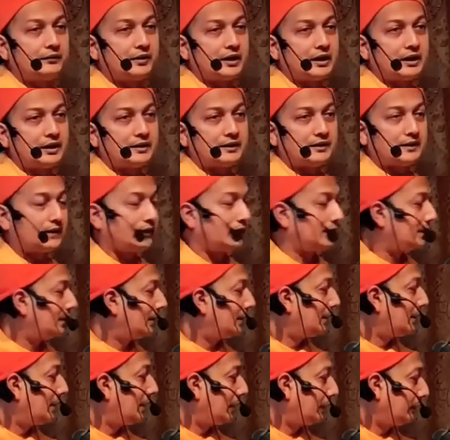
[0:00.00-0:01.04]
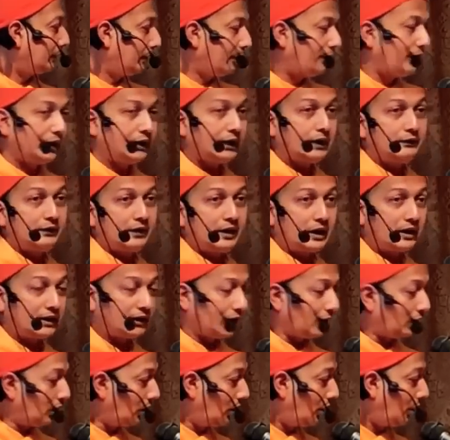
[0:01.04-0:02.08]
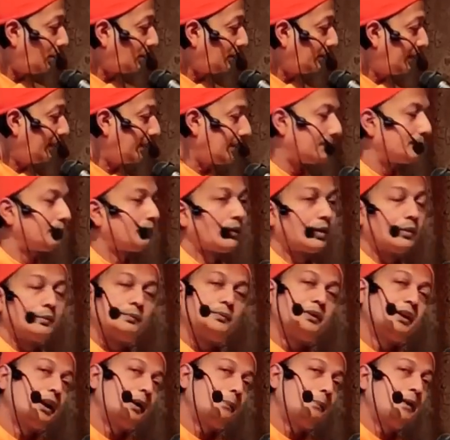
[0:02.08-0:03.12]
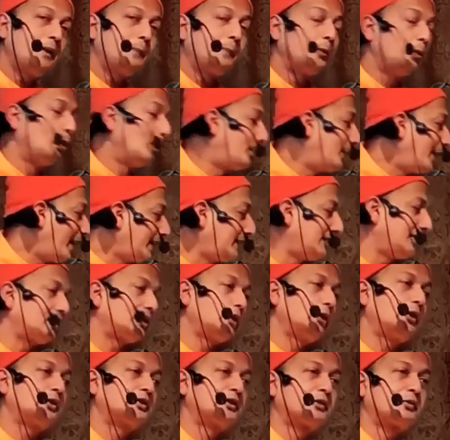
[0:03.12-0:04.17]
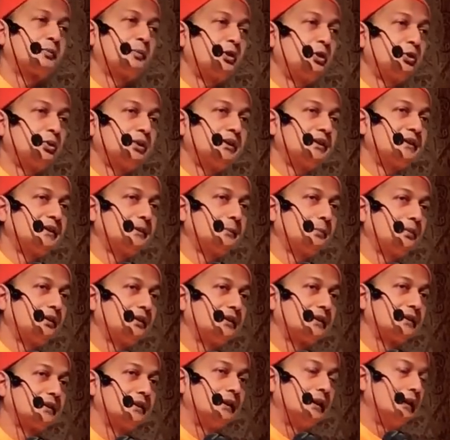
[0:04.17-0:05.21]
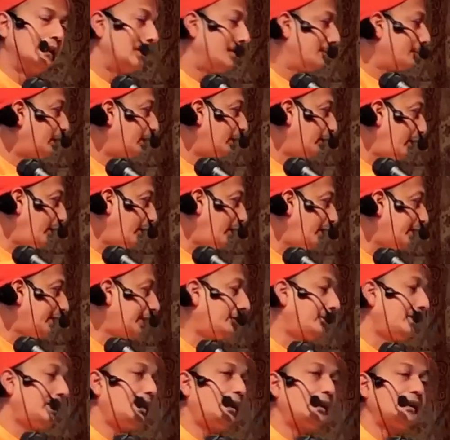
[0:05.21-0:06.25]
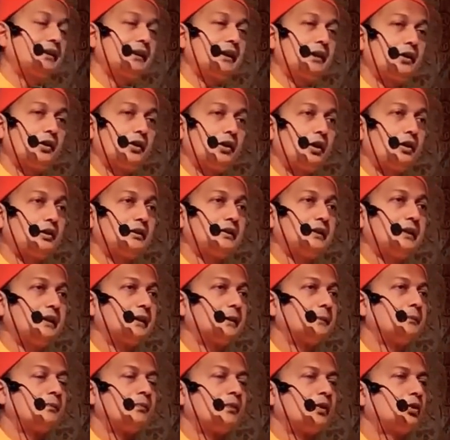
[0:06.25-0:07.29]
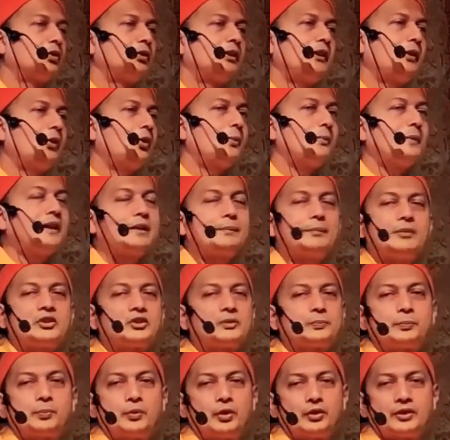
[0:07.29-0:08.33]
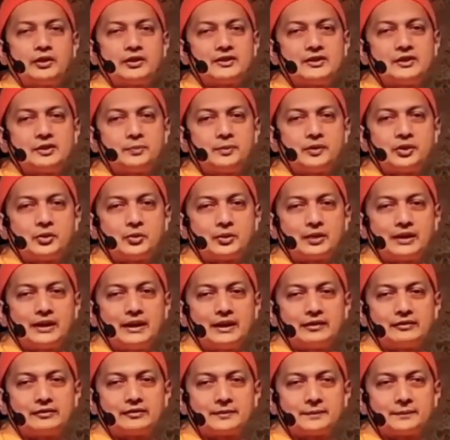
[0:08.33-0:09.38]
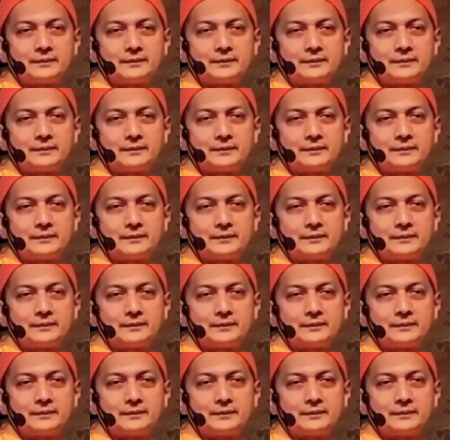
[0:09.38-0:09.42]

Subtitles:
Vairagya are there. If Viveka and Vairagya are not there, there are people who practice lots of spiritual disciplines. But Viveka and Vairagya are not there, so they don't make much progress in spiritual life.